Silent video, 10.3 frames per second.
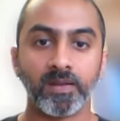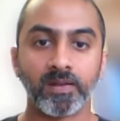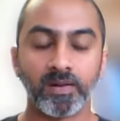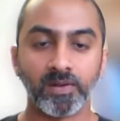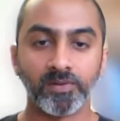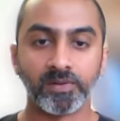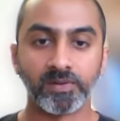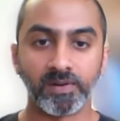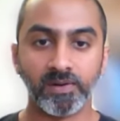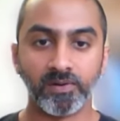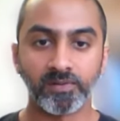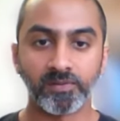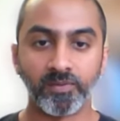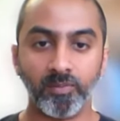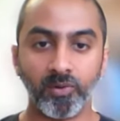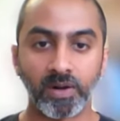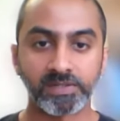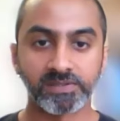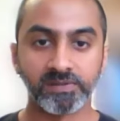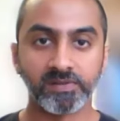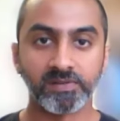Click on the three dots for more
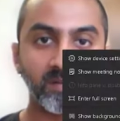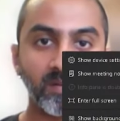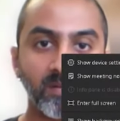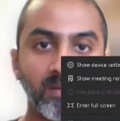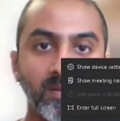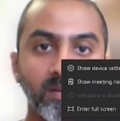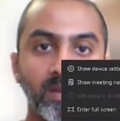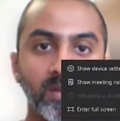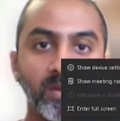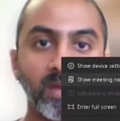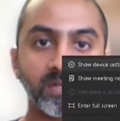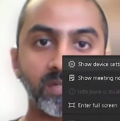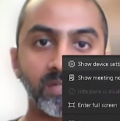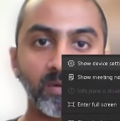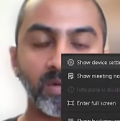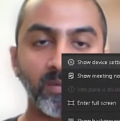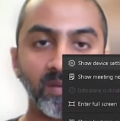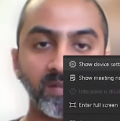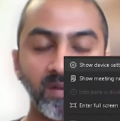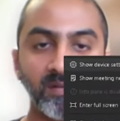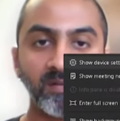actions and you get show device
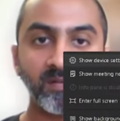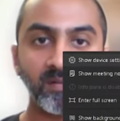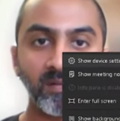settings.